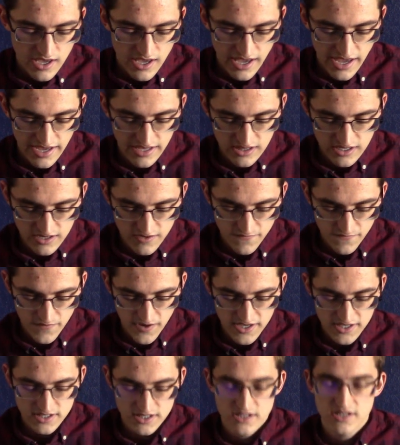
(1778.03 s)
Aelin
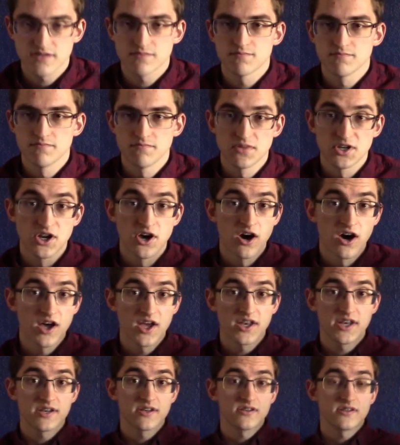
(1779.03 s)
fights
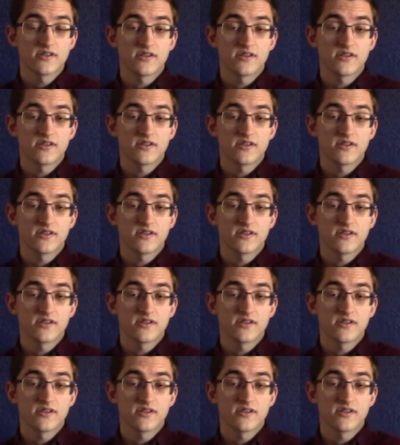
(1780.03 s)
Manon,